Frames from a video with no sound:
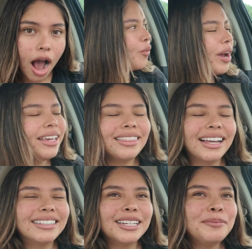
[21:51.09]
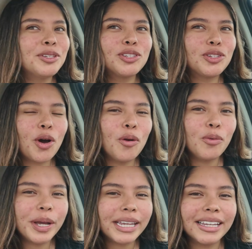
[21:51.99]
Wait, that seems so
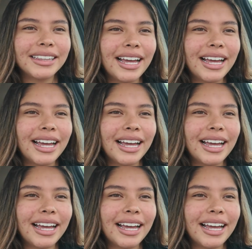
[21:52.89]
wicked.